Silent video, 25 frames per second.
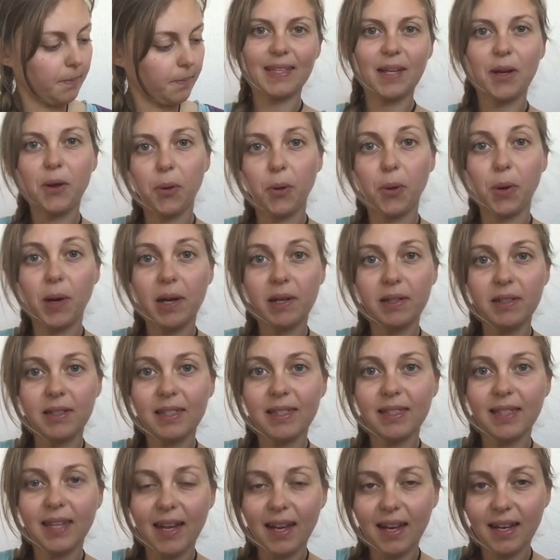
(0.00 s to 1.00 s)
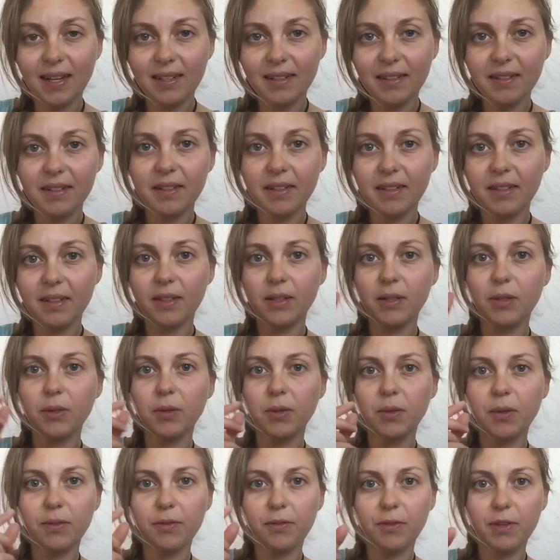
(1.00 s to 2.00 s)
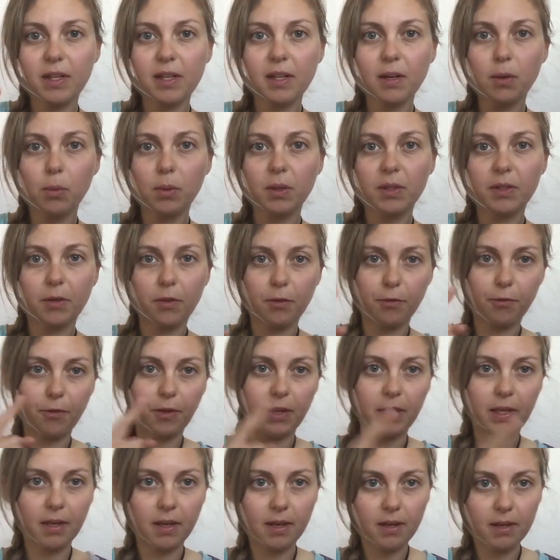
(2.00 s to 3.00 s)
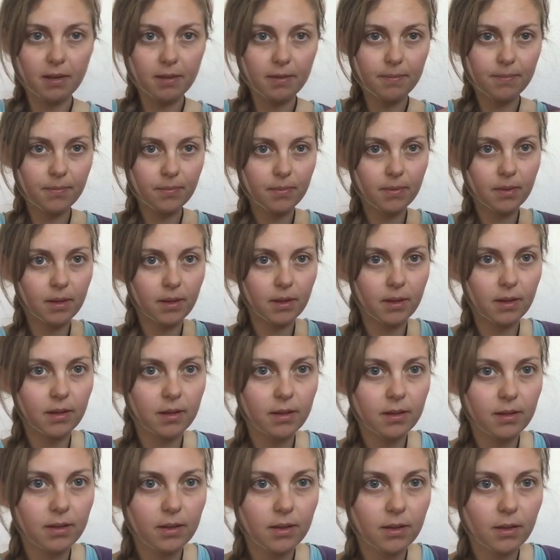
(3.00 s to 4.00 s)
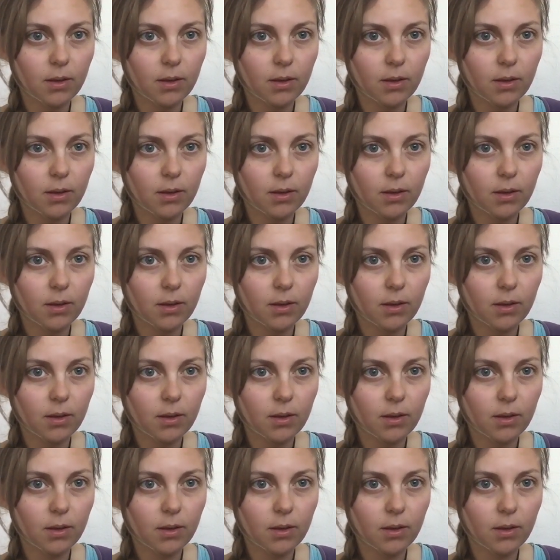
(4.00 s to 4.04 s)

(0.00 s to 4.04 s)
So, and then you feel with your finger, yeah,